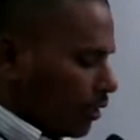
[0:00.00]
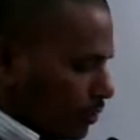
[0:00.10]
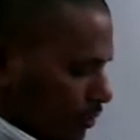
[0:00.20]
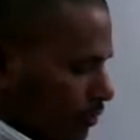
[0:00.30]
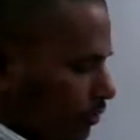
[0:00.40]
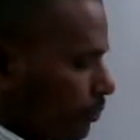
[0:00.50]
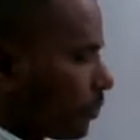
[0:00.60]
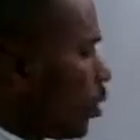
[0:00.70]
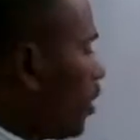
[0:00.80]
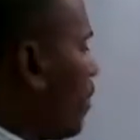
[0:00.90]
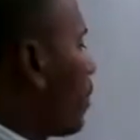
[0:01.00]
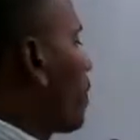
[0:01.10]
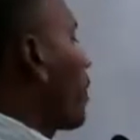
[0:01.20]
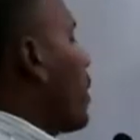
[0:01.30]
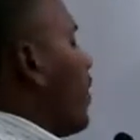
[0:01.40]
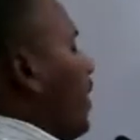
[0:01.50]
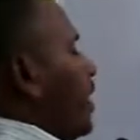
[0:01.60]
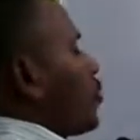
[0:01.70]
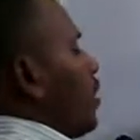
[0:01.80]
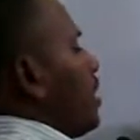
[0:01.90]
answer. Okay. And the
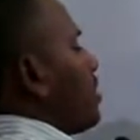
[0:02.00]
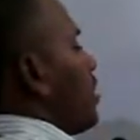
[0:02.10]
next one is